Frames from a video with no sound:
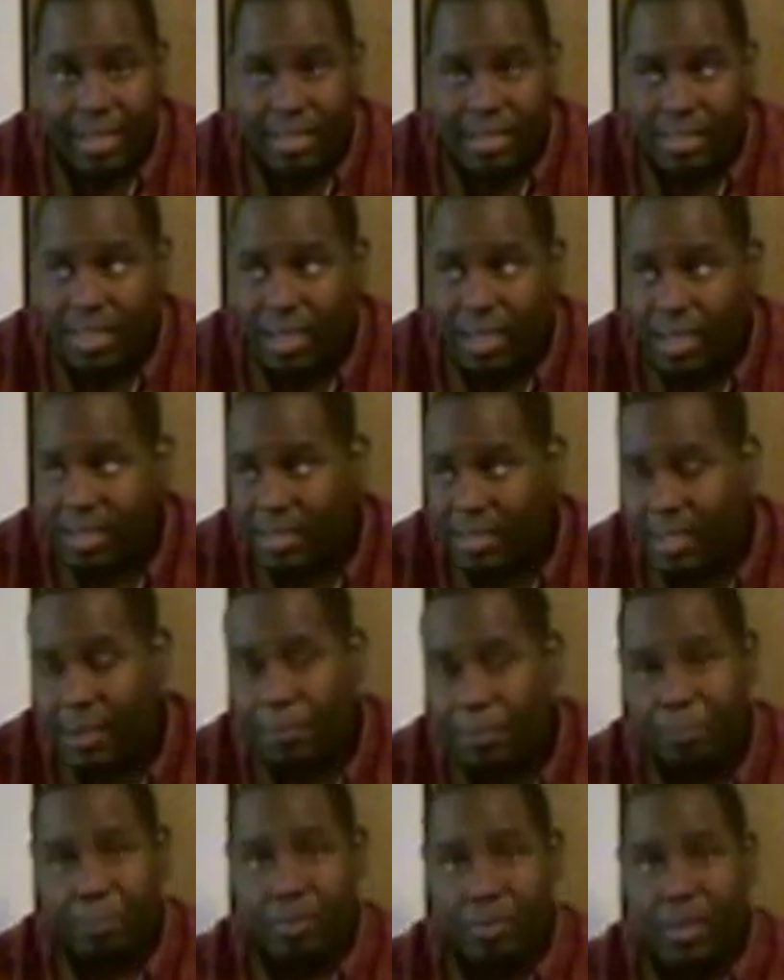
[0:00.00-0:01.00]
jugs,
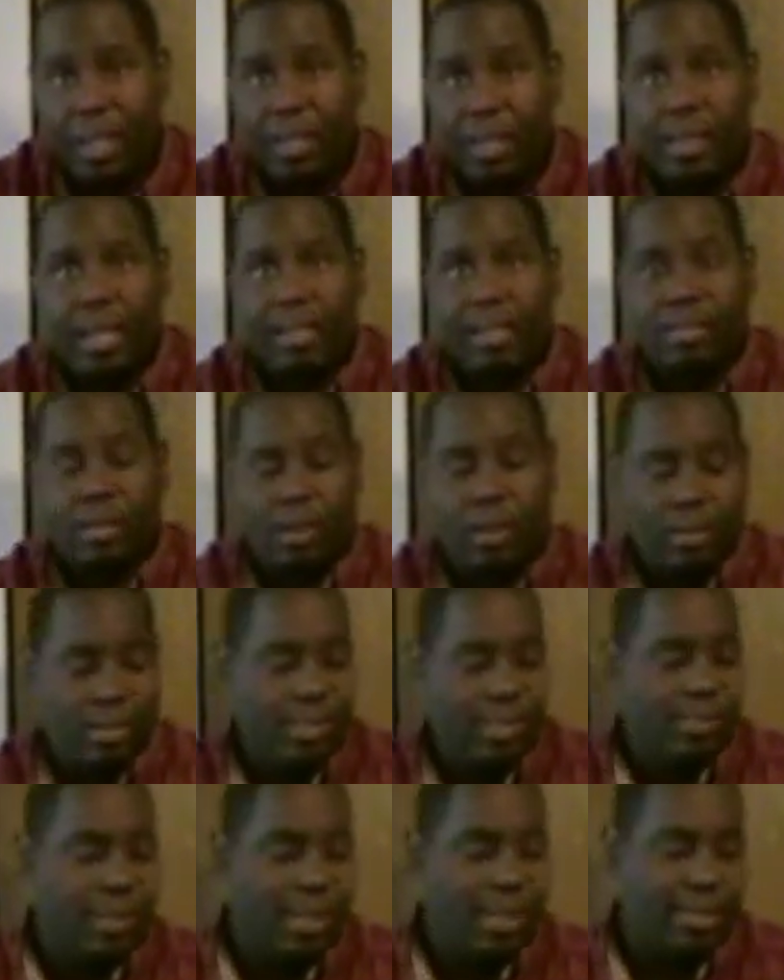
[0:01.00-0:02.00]
and that's all your
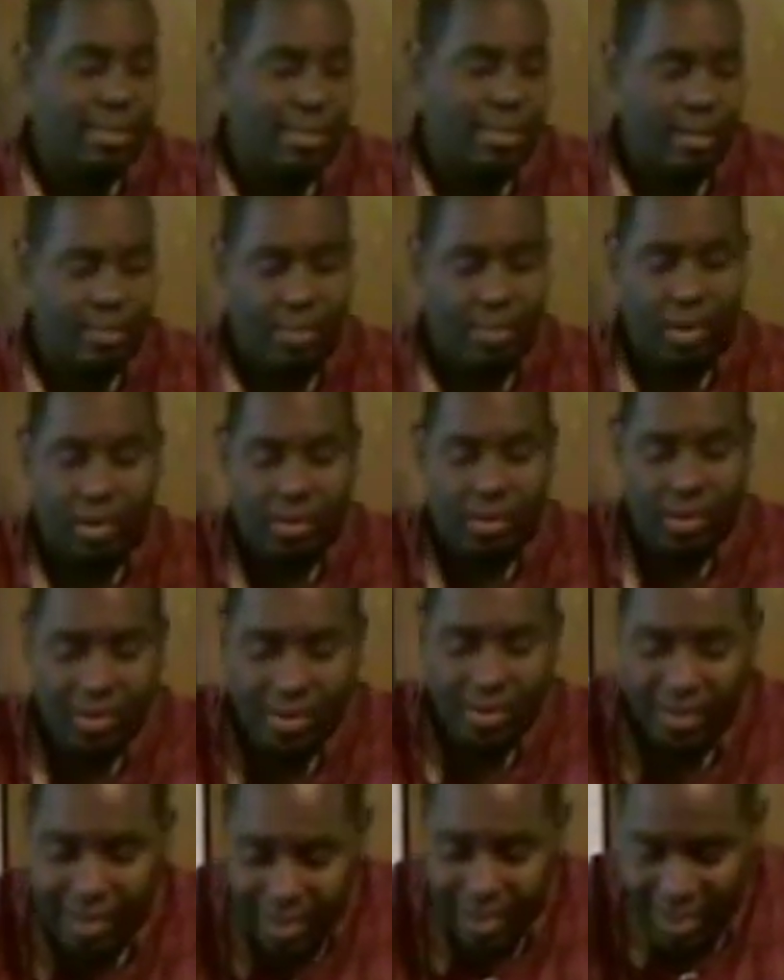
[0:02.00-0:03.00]
space in your boat,
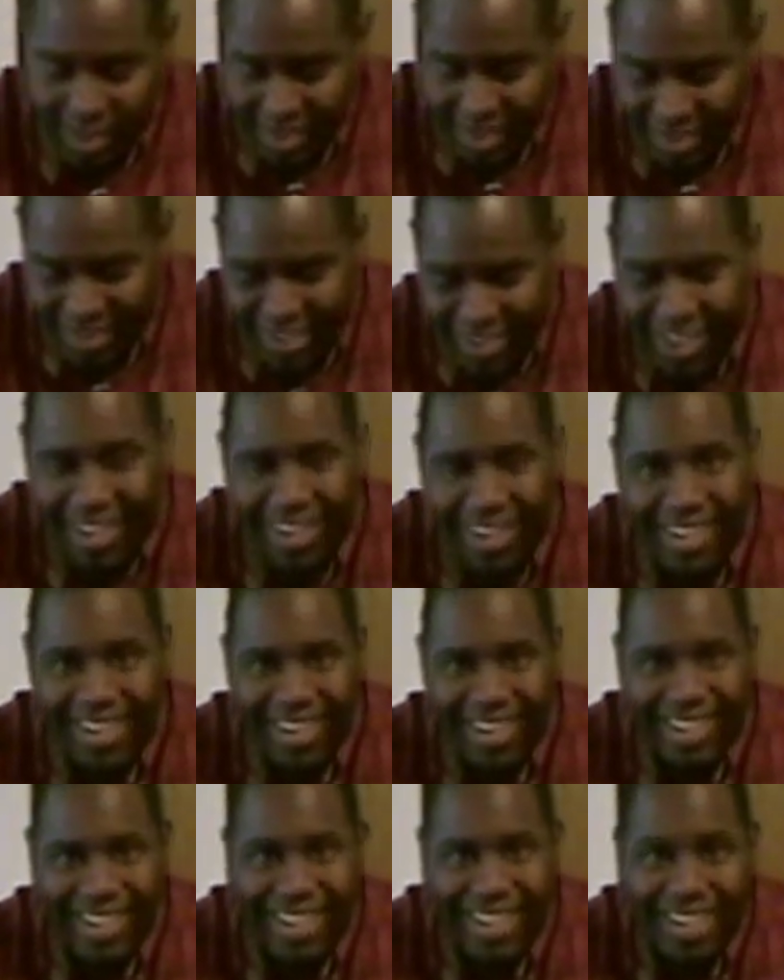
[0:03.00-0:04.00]
you know,
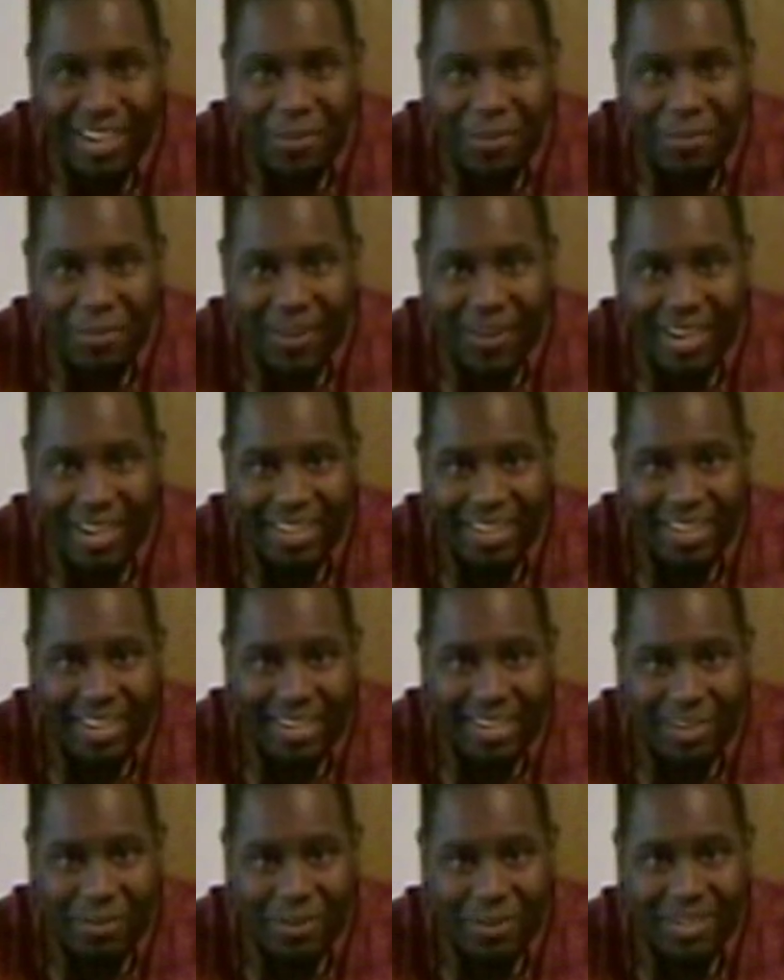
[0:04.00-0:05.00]
for
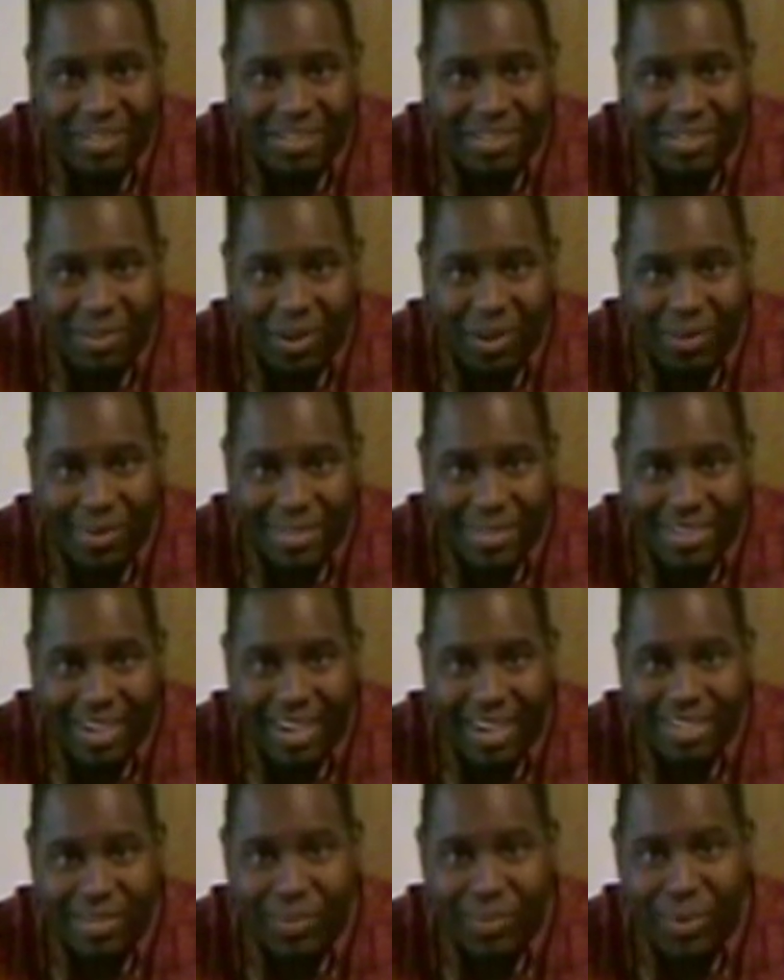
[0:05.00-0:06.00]
anything you want to store
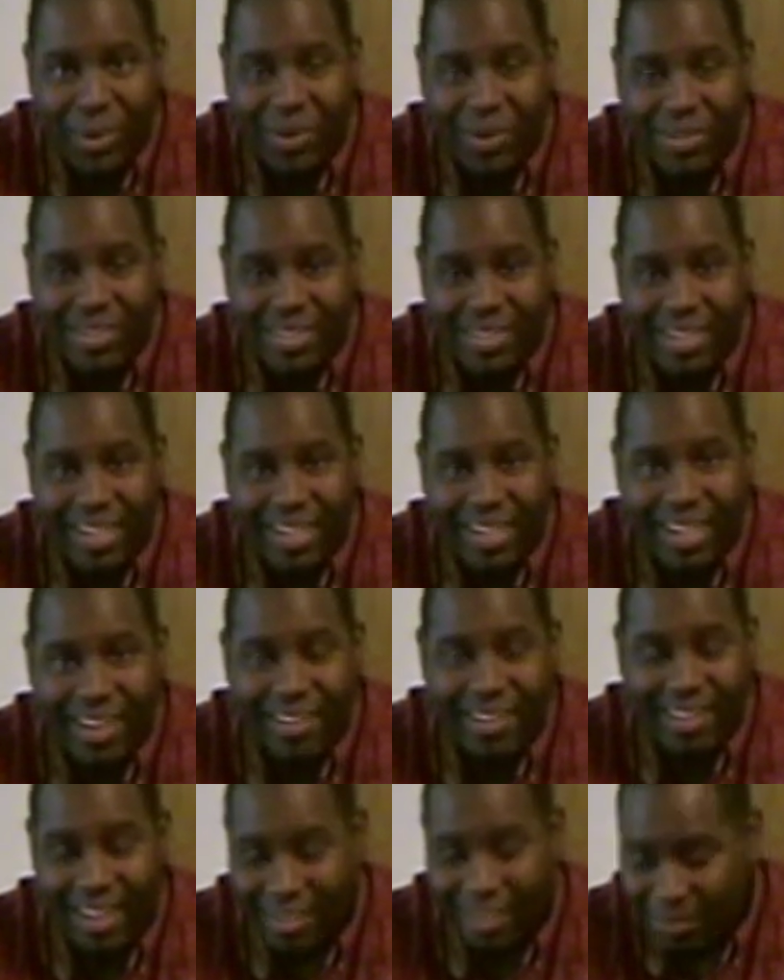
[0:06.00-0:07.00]
besides your poles and your
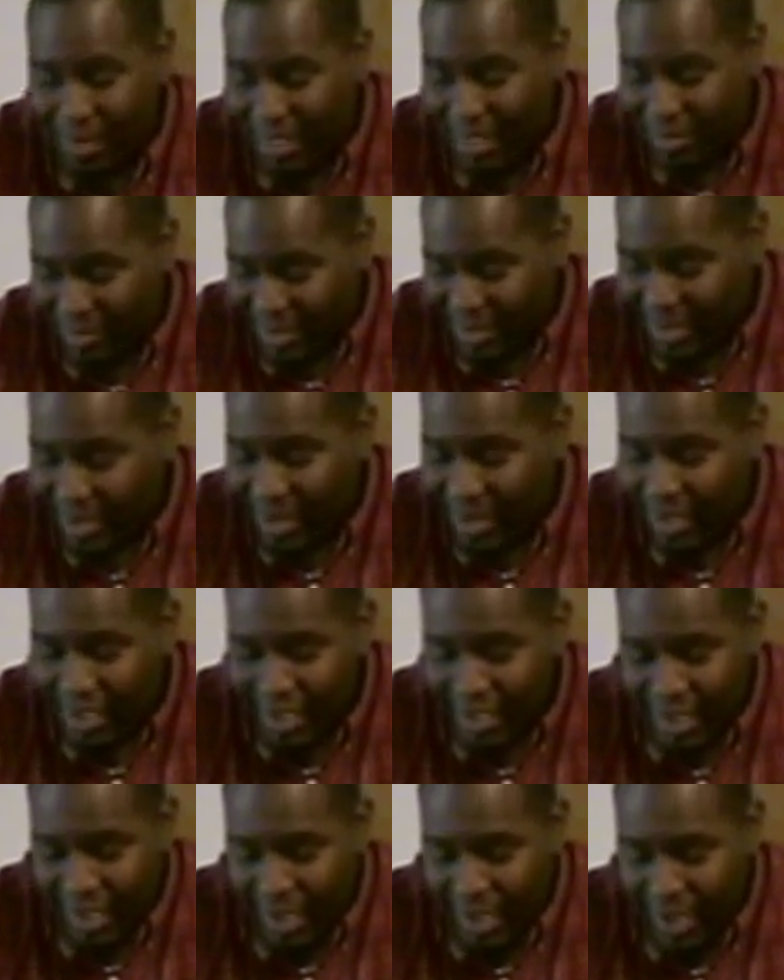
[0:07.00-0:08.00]
gear like me. But
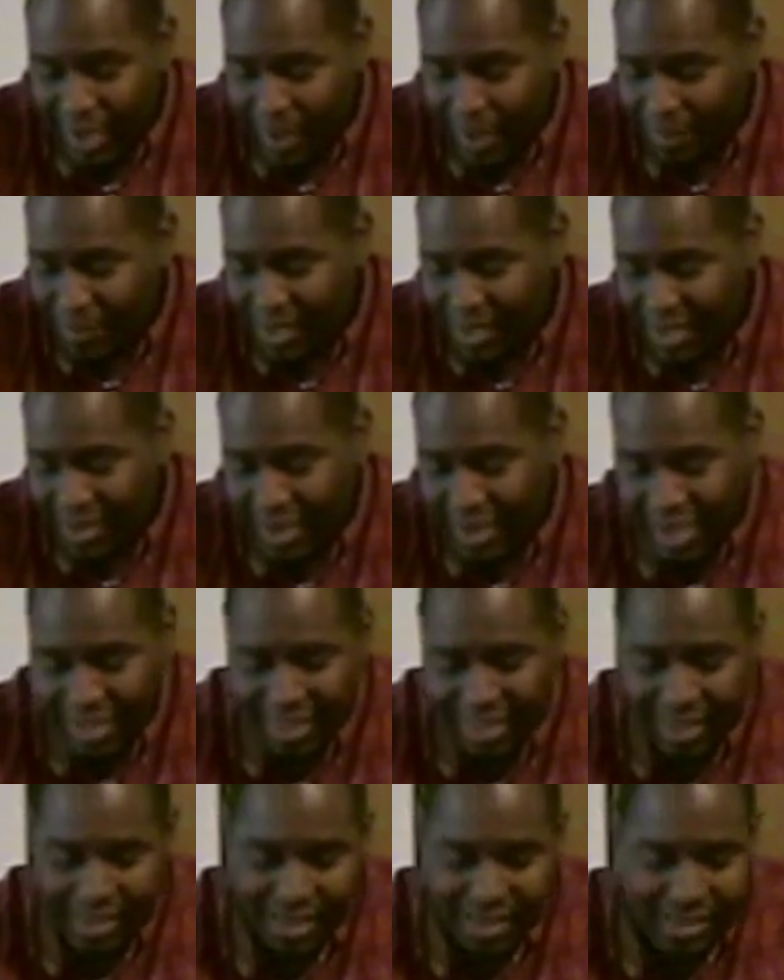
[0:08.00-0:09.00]
you know, I
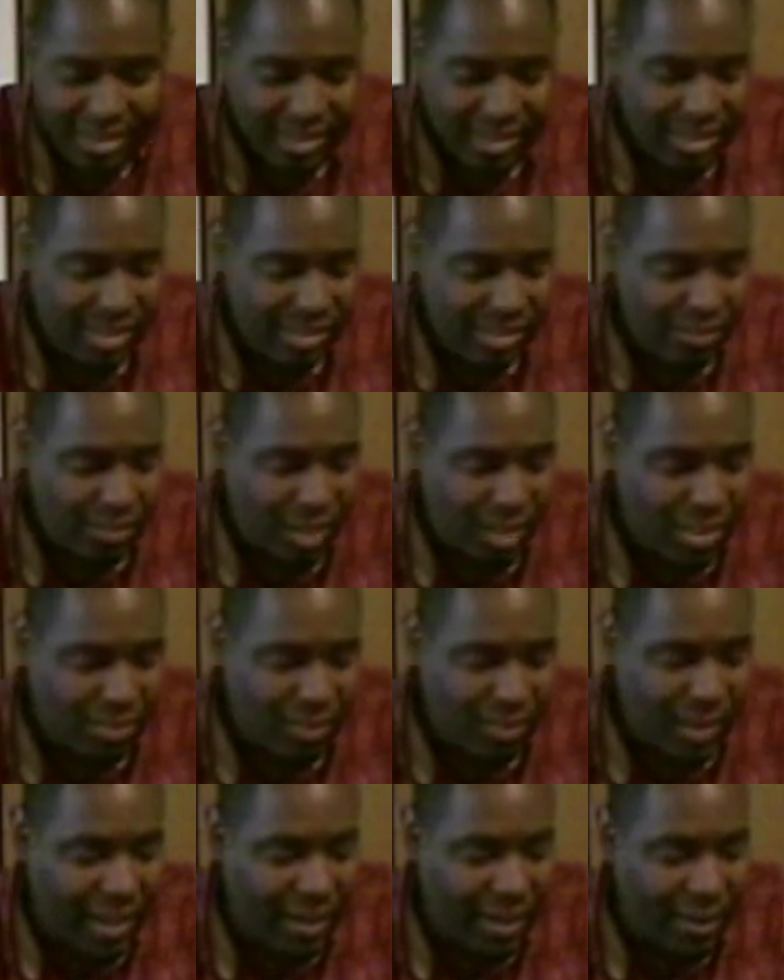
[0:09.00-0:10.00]
think this is just much
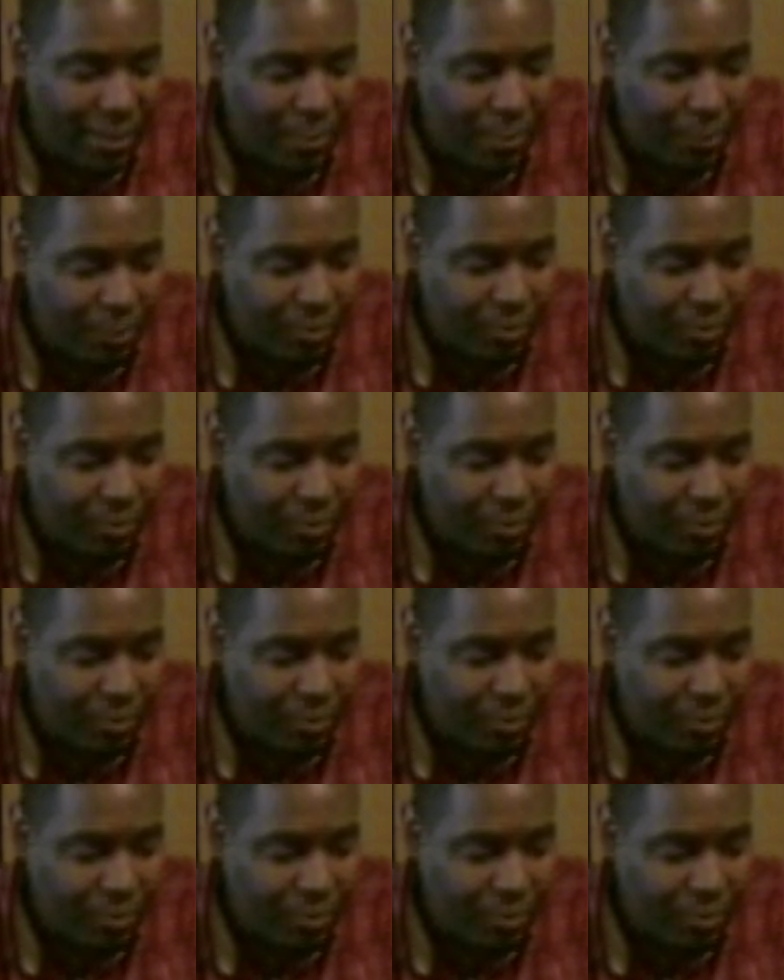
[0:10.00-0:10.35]
better.